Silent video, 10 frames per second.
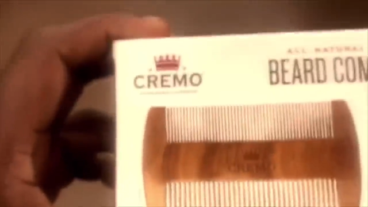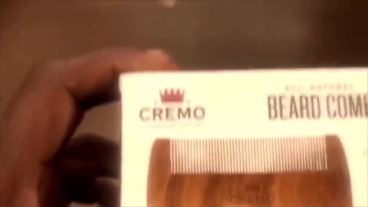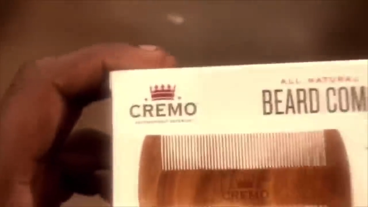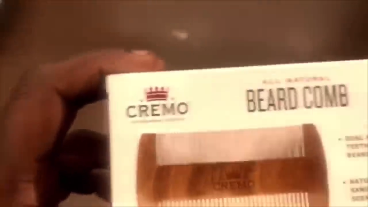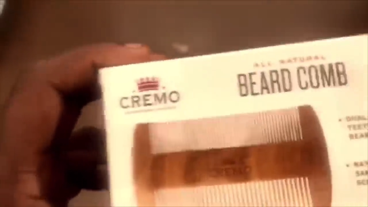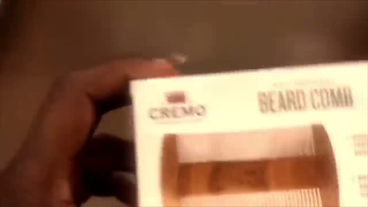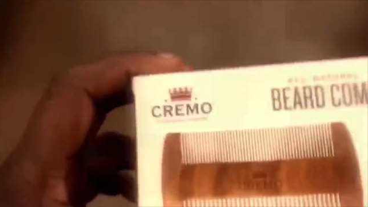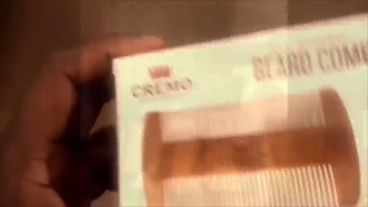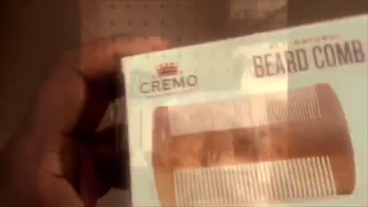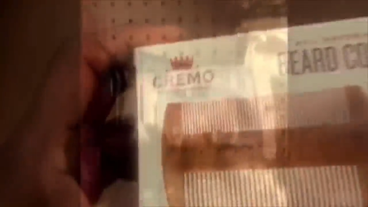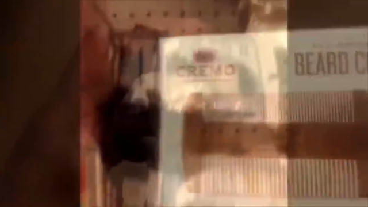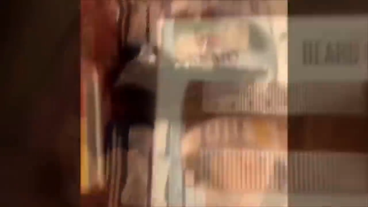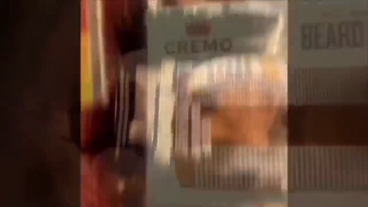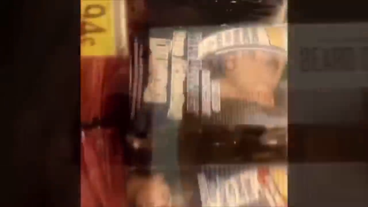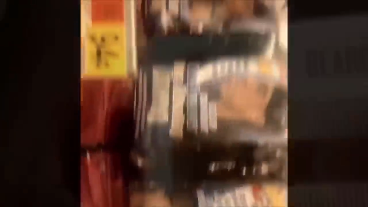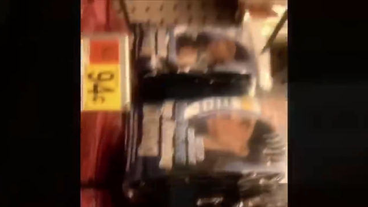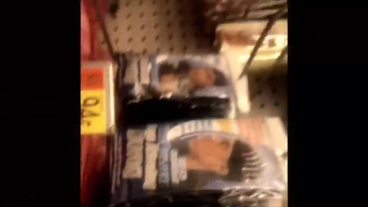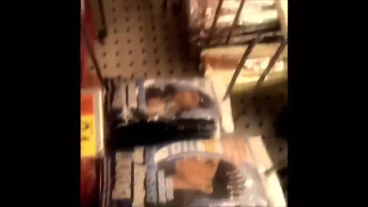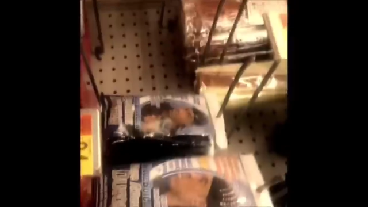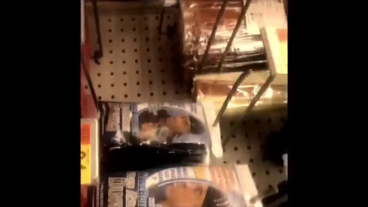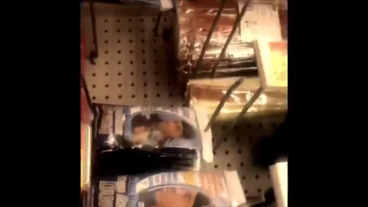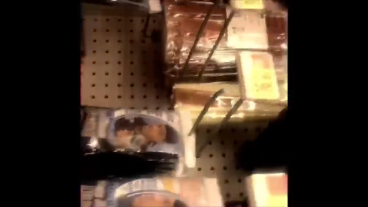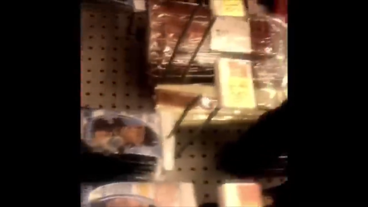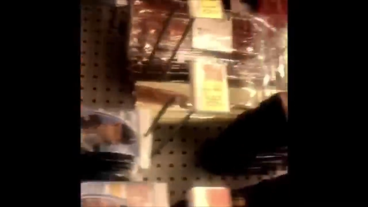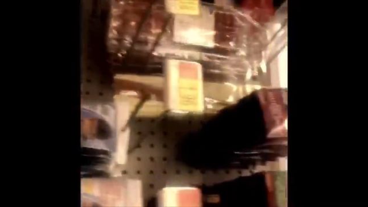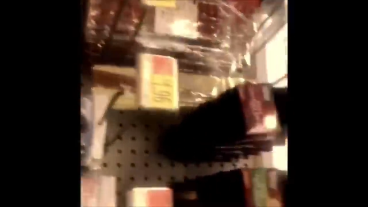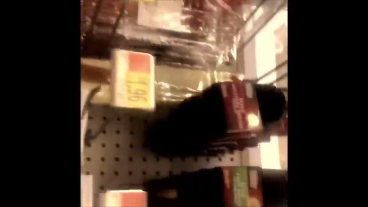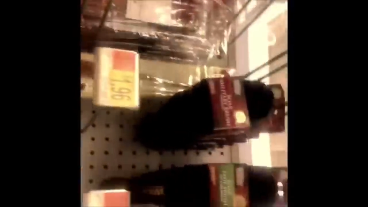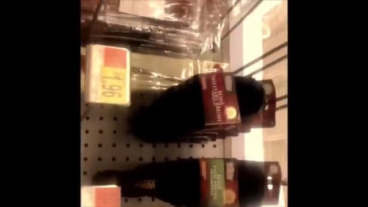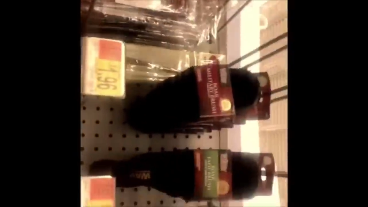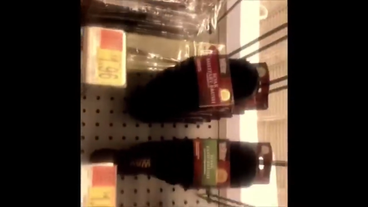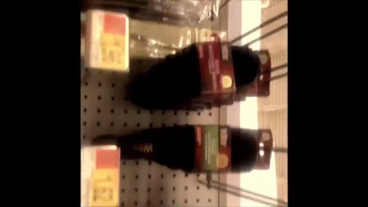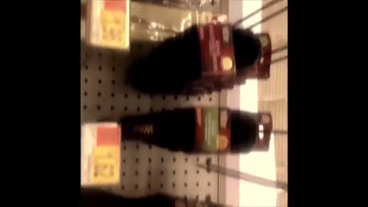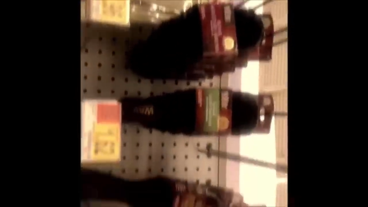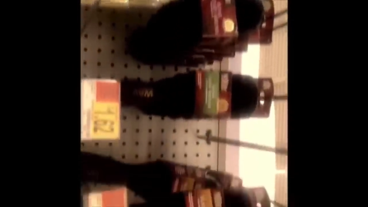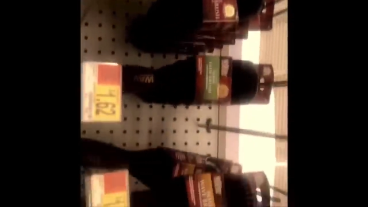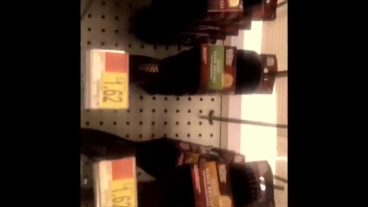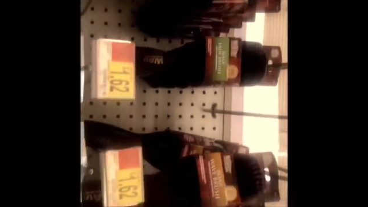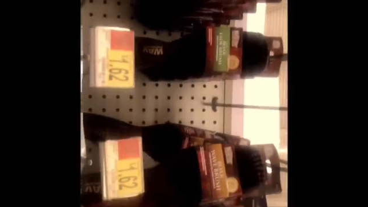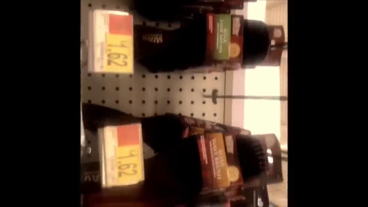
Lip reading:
No face is visible, so there are no lips to read.